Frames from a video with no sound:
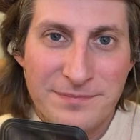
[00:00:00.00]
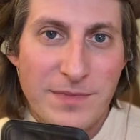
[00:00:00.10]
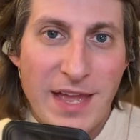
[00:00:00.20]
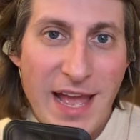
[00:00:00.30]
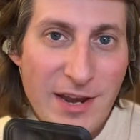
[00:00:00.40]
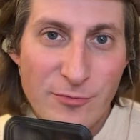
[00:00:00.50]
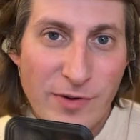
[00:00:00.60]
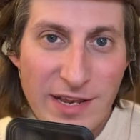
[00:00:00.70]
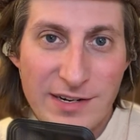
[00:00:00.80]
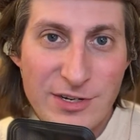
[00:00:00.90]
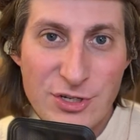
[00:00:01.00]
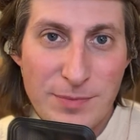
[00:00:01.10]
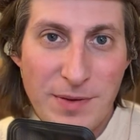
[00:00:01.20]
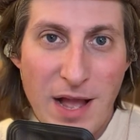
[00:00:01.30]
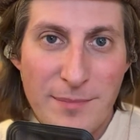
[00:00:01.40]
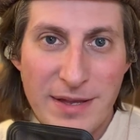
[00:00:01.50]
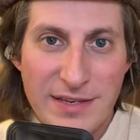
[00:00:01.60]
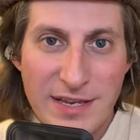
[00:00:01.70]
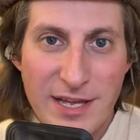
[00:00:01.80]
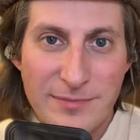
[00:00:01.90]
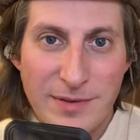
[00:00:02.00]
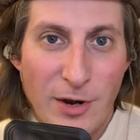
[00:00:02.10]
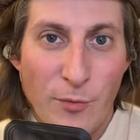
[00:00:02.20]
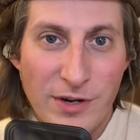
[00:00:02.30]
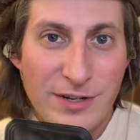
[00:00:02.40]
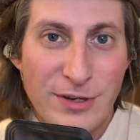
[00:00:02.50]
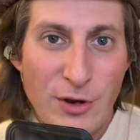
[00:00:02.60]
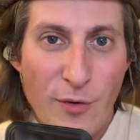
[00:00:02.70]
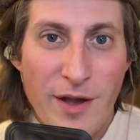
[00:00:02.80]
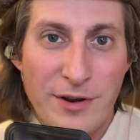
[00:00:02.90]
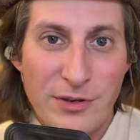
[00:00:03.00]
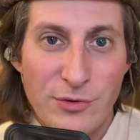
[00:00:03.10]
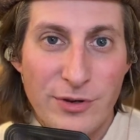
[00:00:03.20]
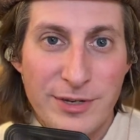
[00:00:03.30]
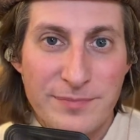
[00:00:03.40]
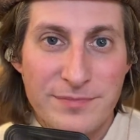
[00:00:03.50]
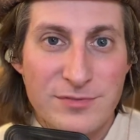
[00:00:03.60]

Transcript: I hadn't ran any ship combat yet, and I wanted to know how to do it.